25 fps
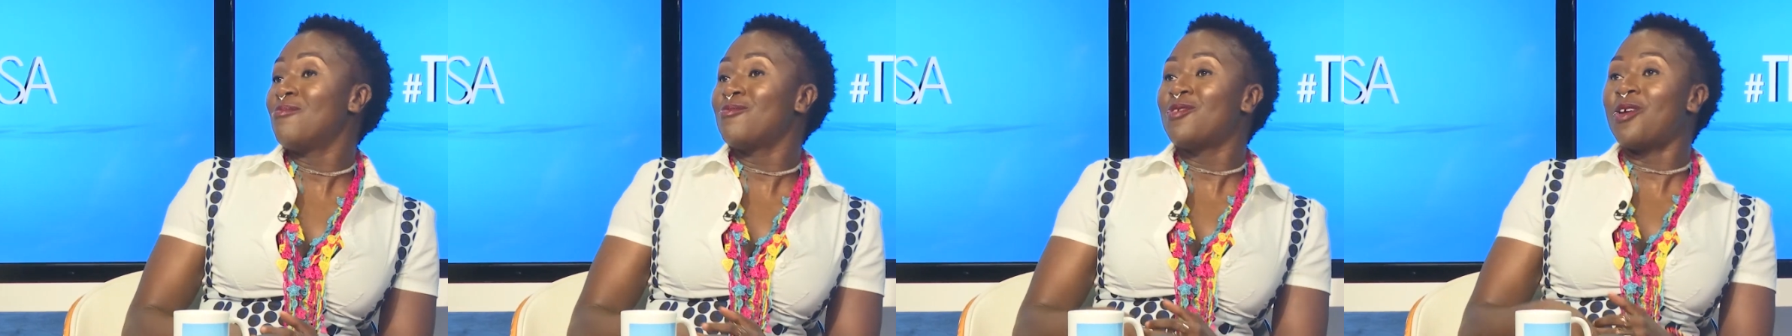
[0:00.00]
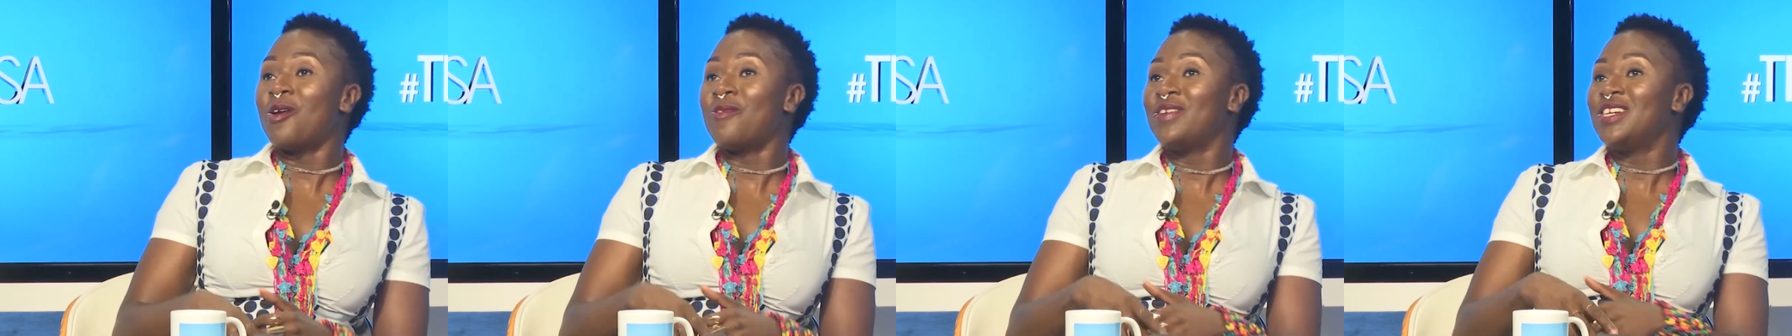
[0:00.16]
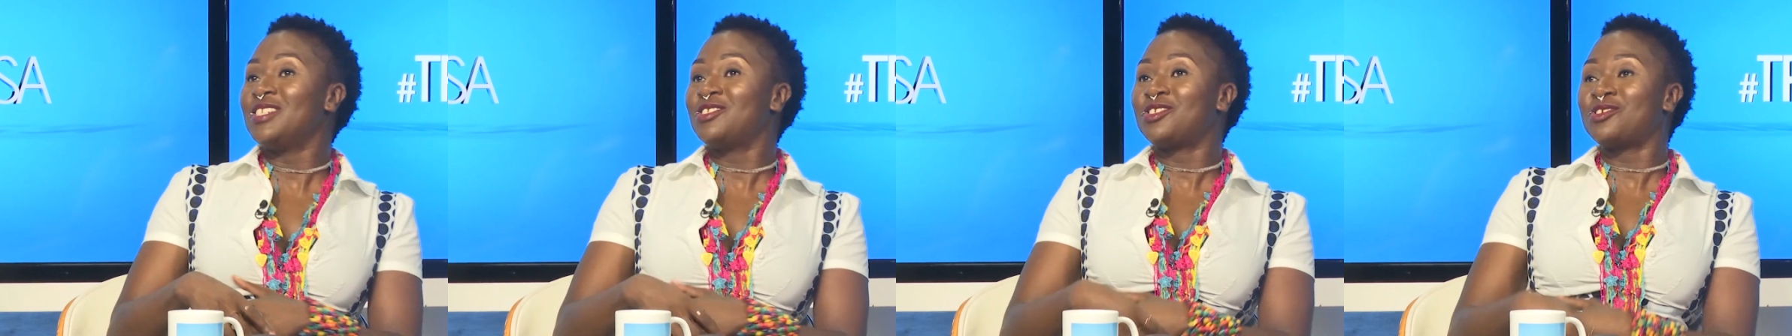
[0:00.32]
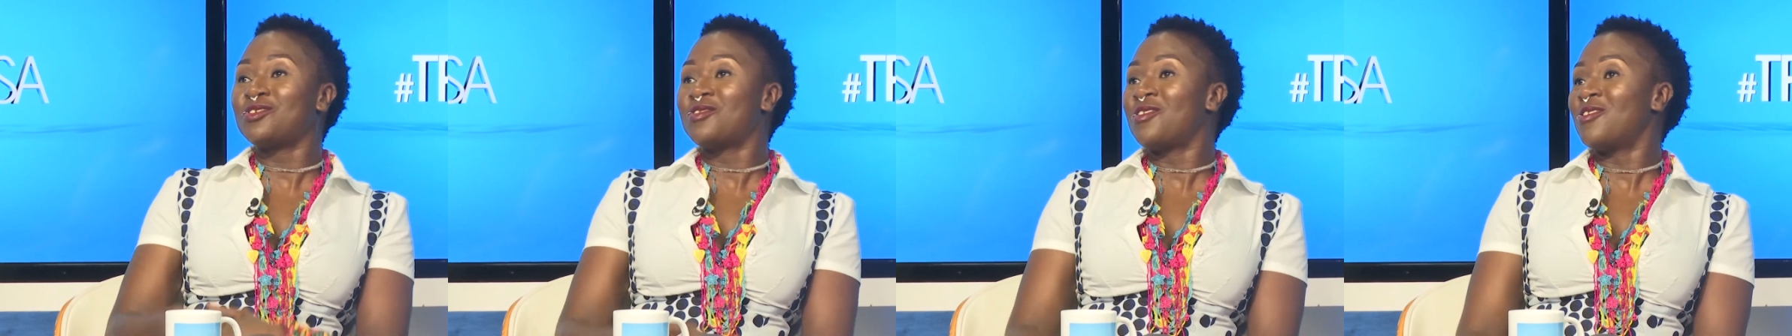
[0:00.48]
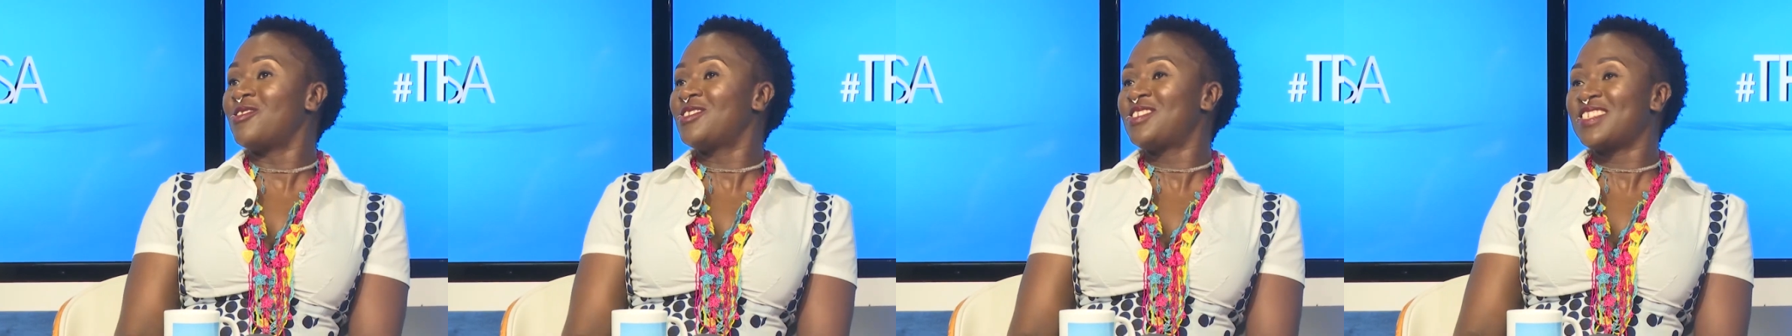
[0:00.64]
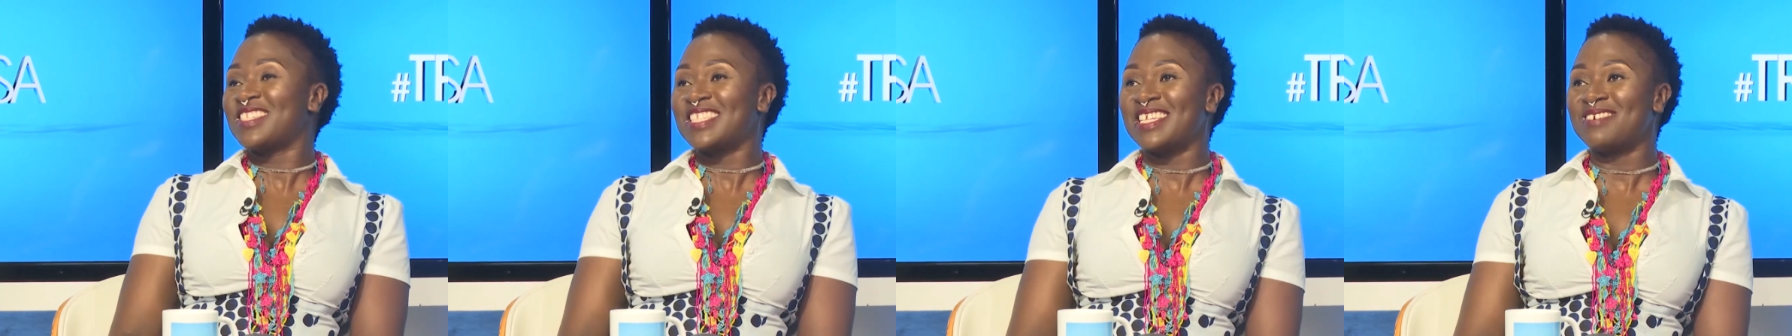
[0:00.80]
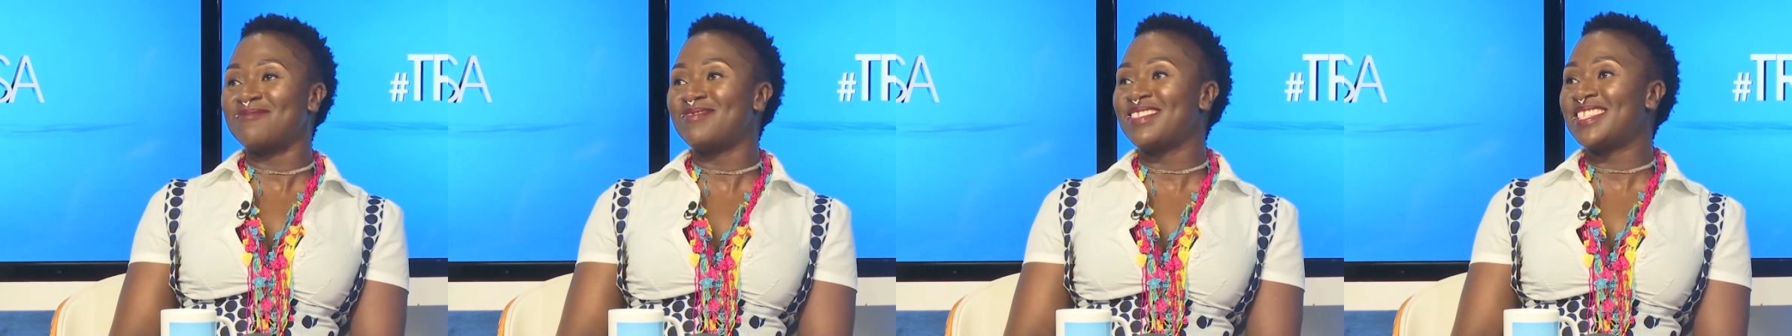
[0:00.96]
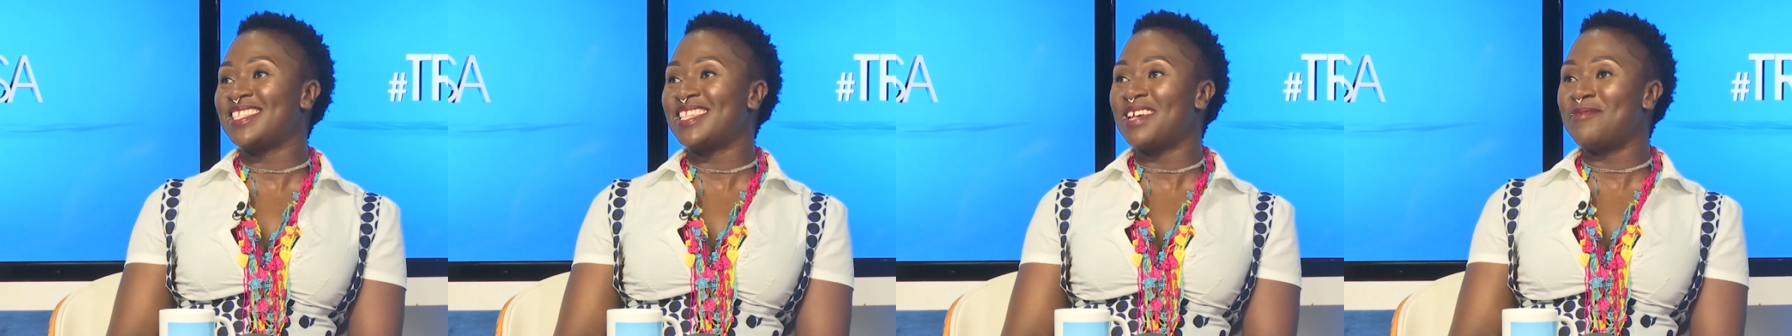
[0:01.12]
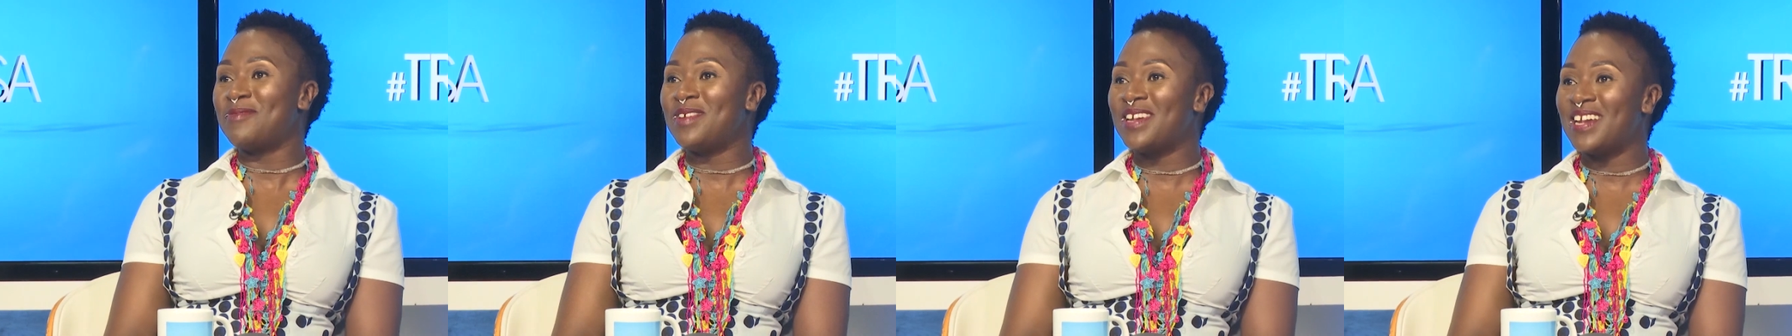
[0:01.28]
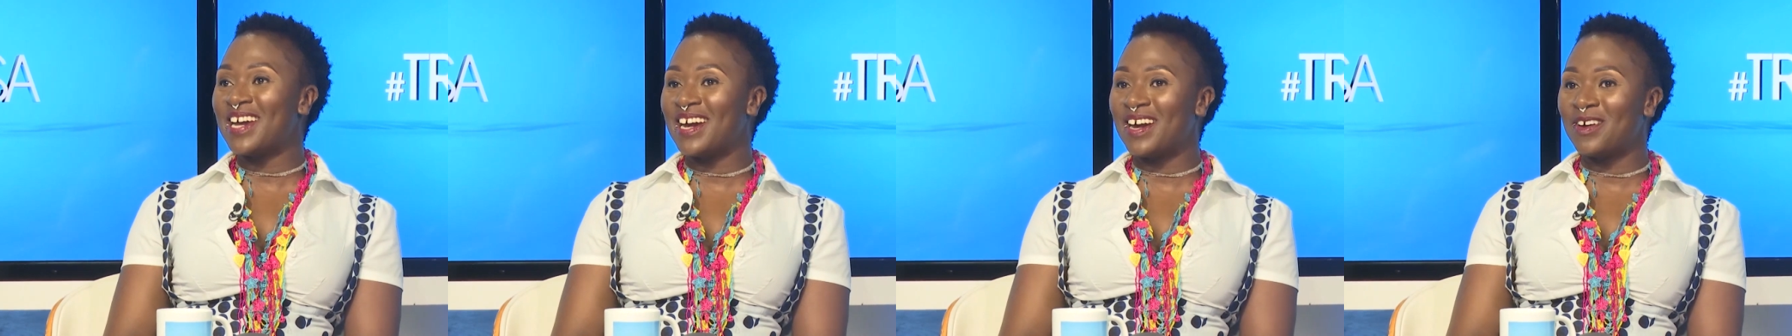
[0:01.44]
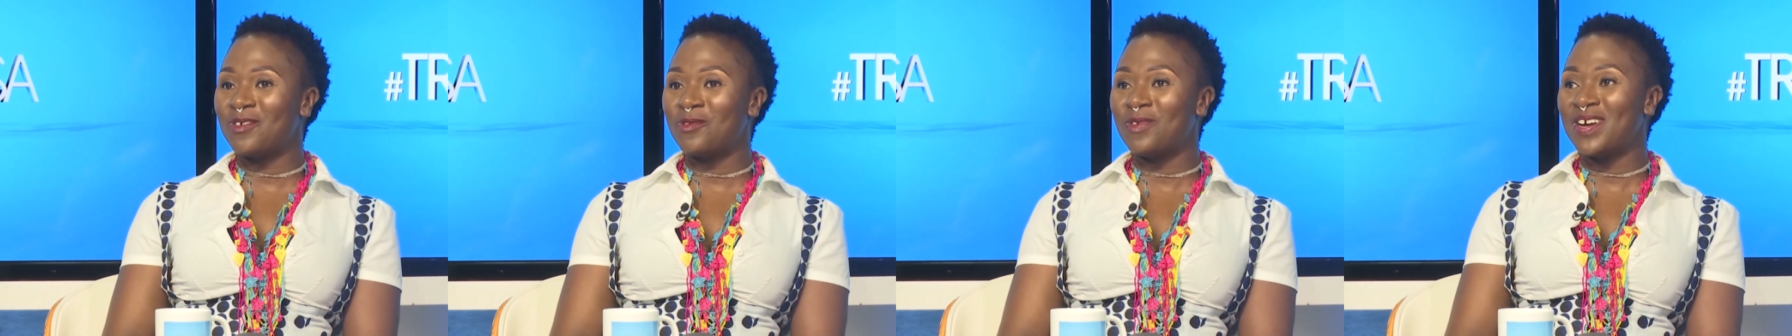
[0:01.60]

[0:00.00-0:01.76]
going to go to some seminar,